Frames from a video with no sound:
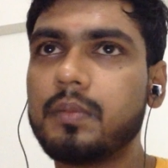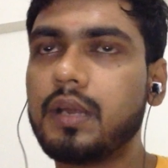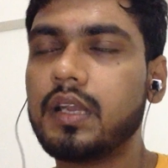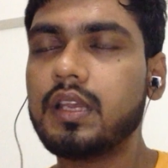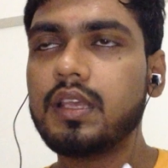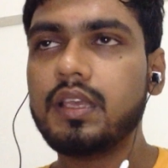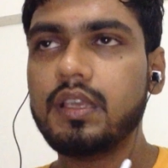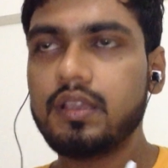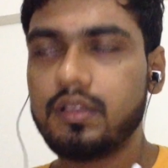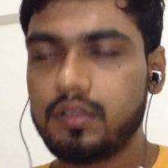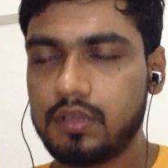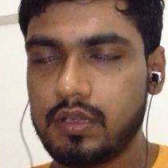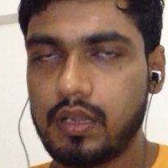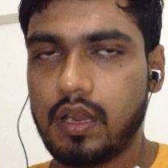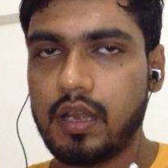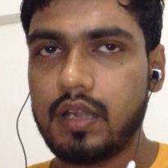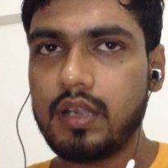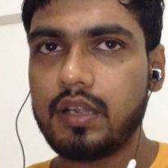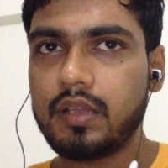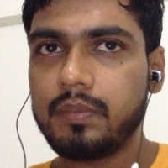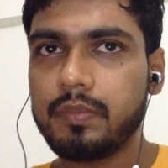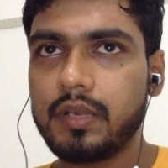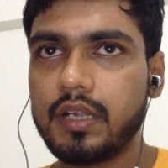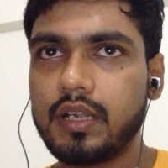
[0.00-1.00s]
money,
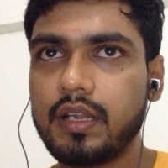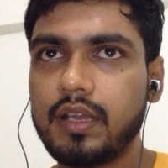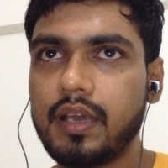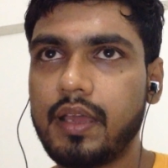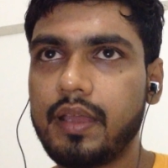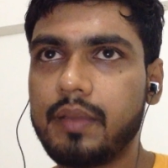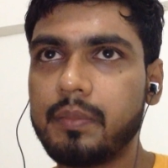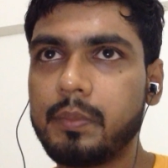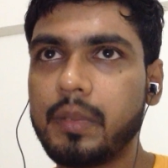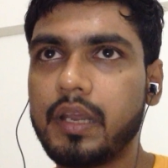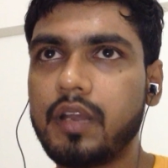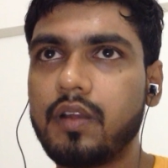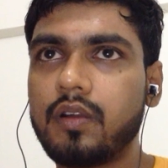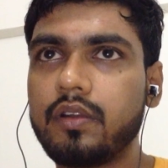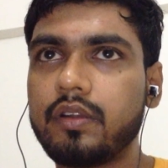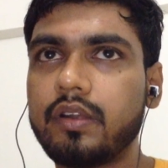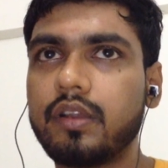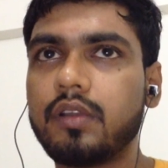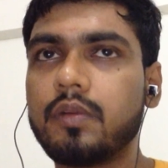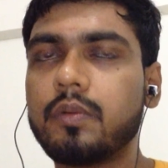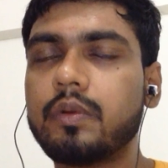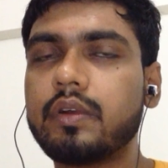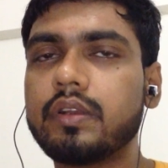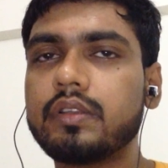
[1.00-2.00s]
ultimately I may not
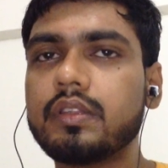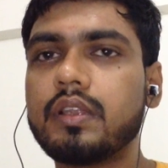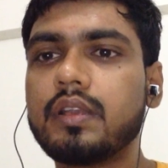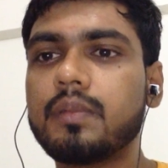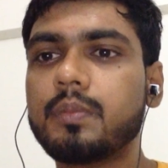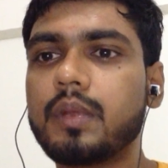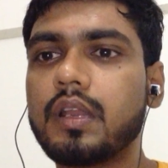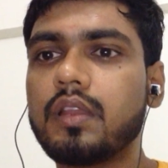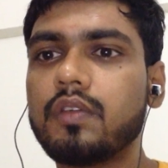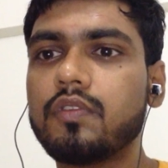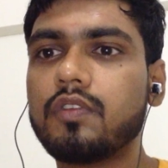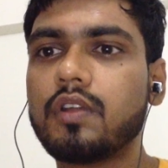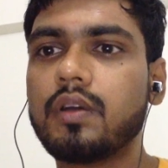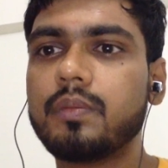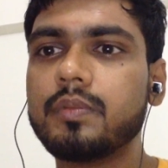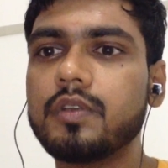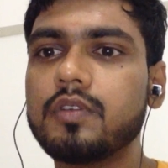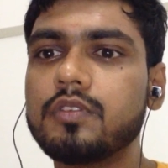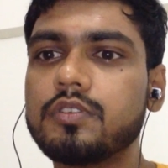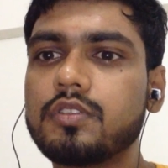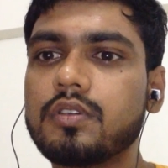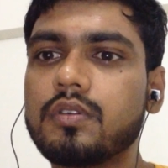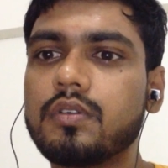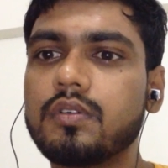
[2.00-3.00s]
recover that money from
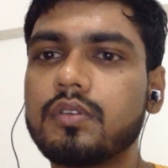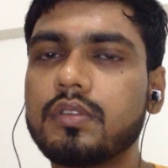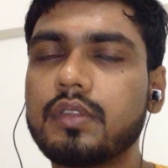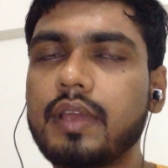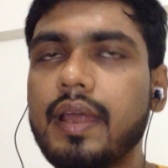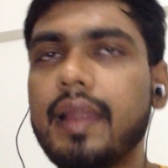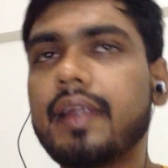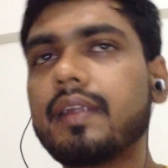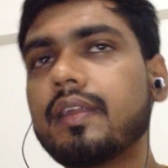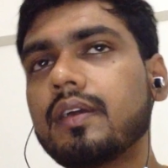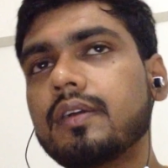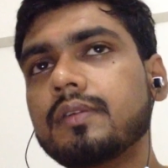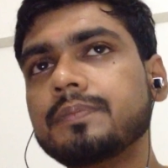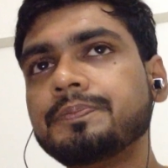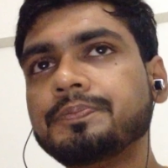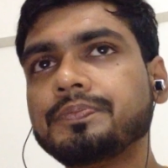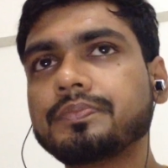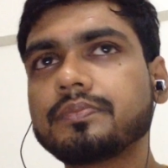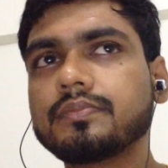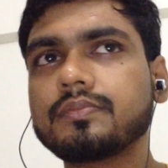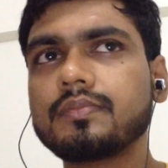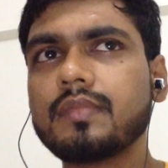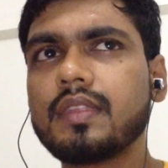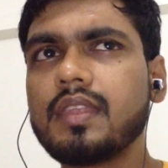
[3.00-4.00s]
you, so that
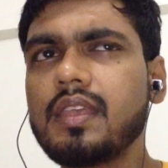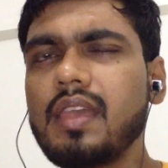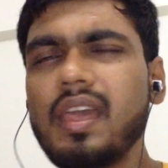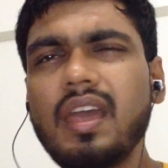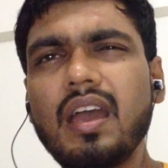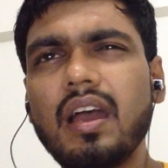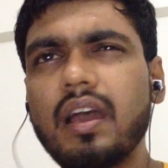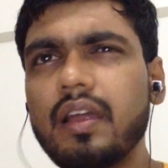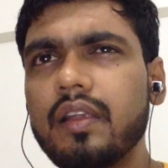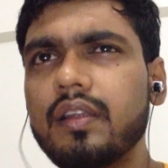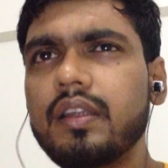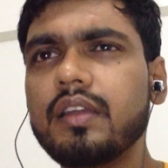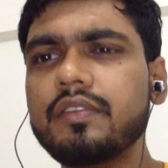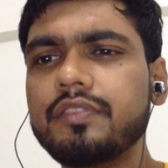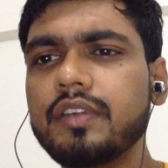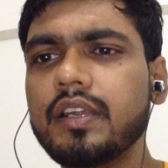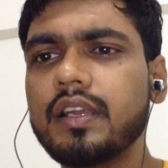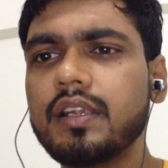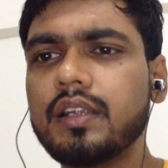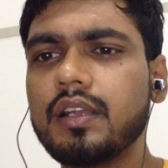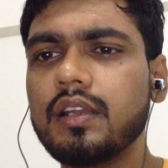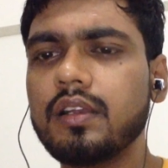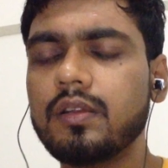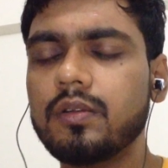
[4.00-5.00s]
I will
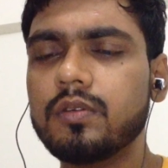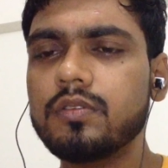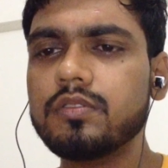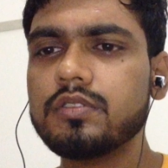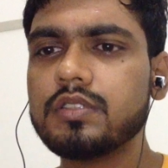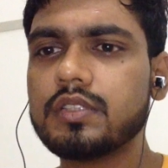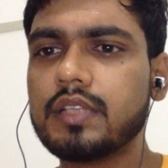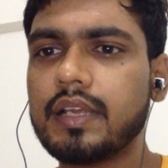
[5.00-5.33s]
definitely lose.